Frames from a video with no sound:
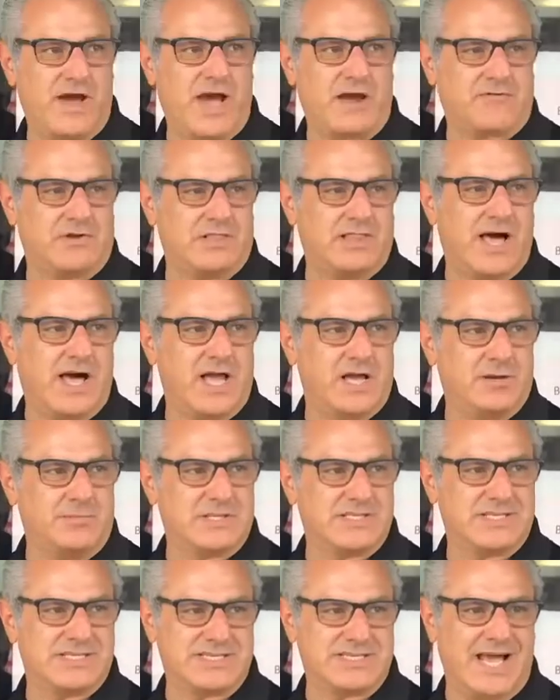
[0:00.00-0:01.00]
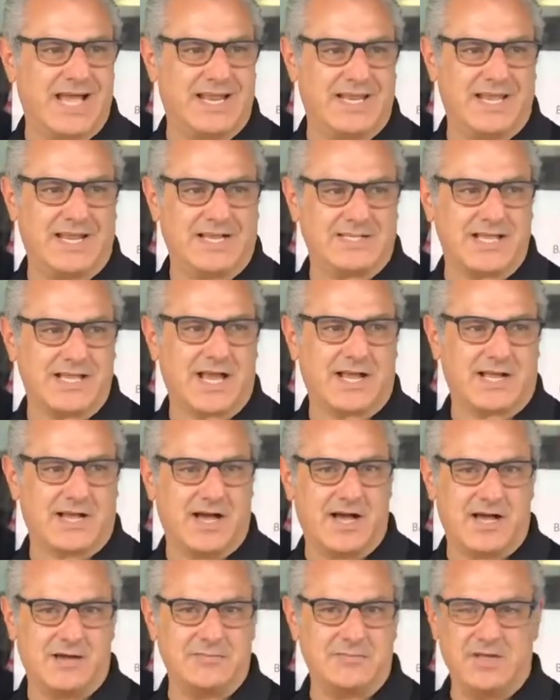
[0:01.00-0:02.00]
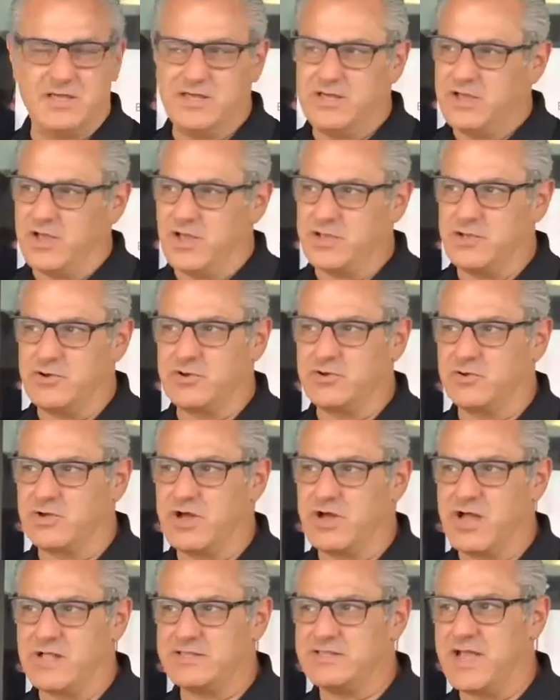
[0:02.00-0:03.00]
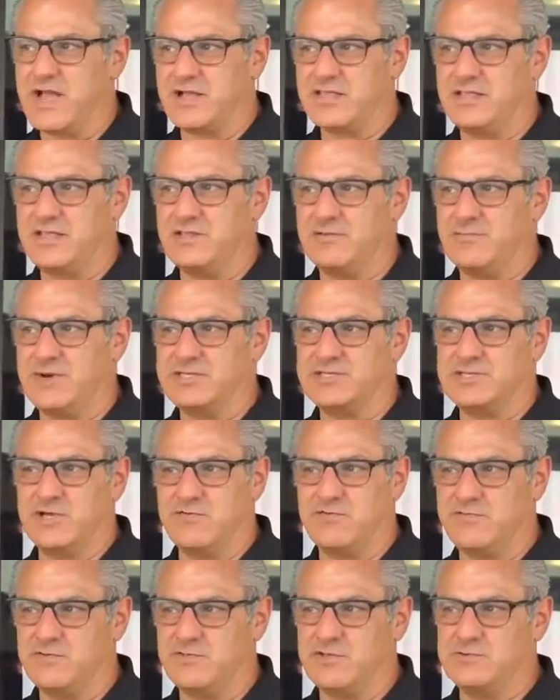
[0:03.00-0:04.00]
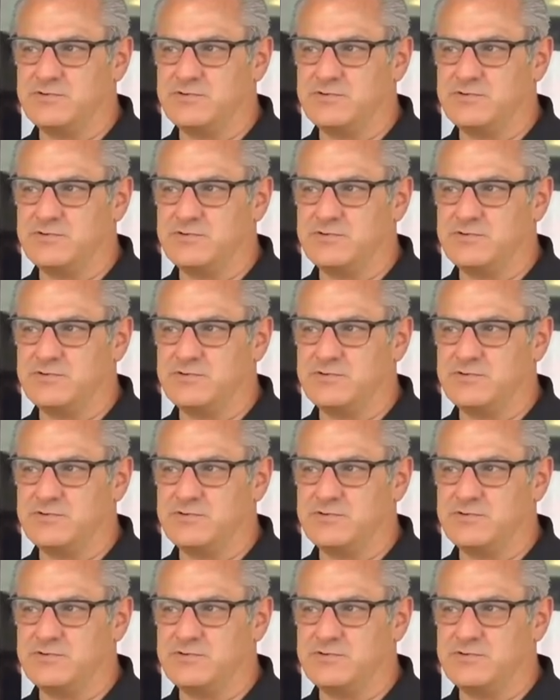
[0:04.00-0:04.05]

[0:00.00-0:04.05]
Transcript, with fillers: reliabledesigninc.com and you can contact either myself or Lewis.